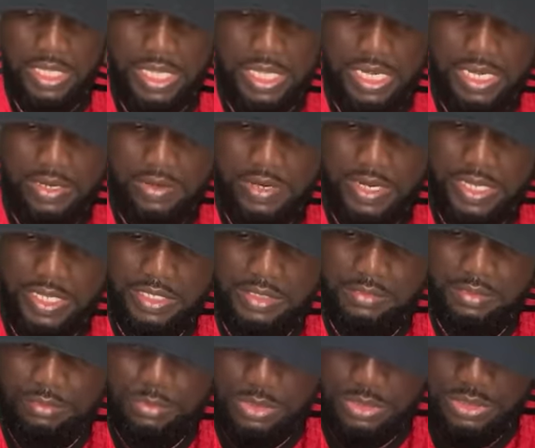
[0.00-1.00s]
All right,
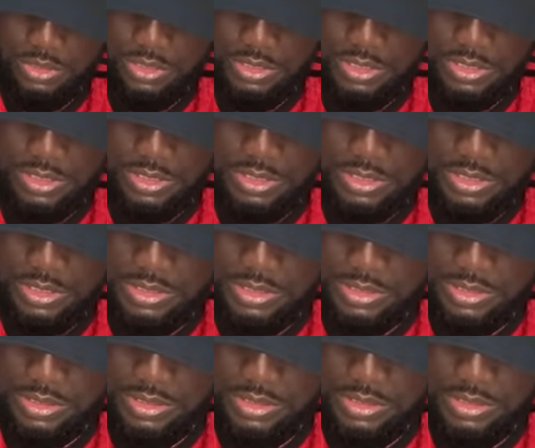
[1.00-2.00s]
I'm going at
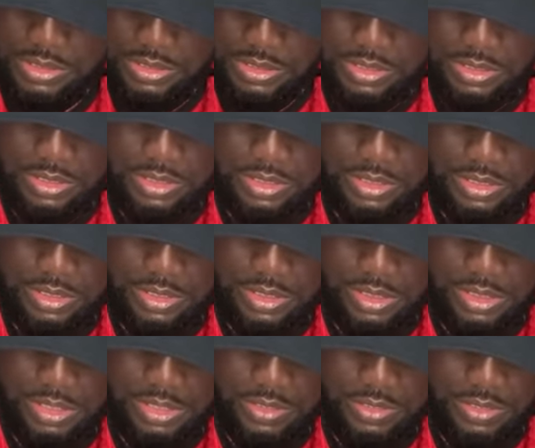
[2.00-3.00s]
this.
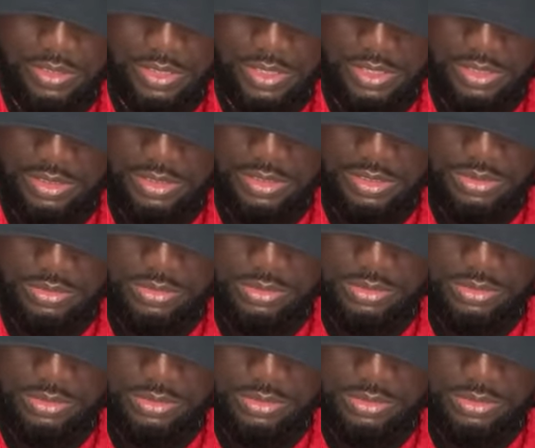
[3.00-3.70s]
All right, here,